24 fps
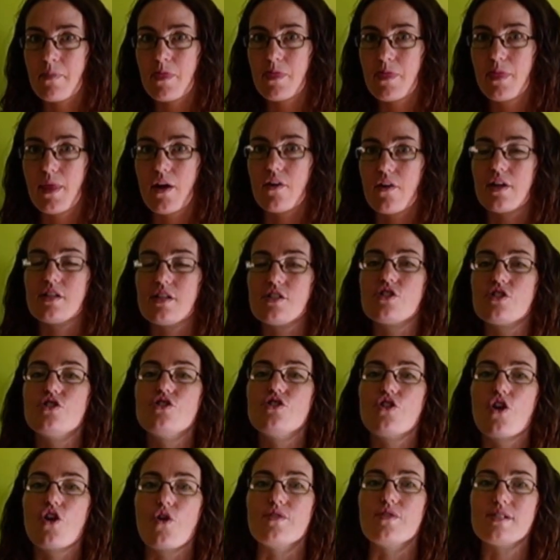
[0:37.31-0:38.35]
There is
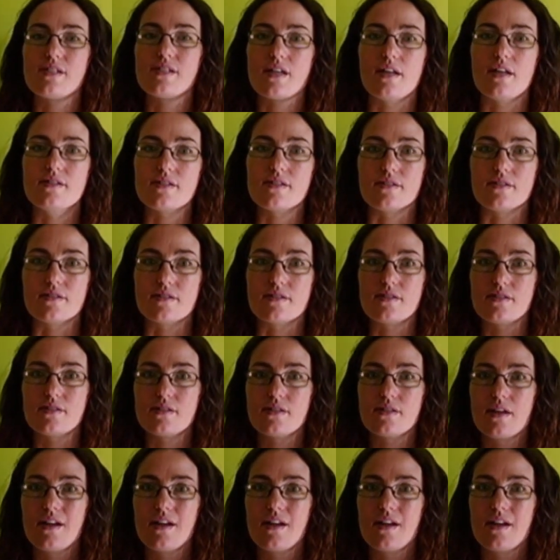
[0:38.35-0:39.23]
no sentence,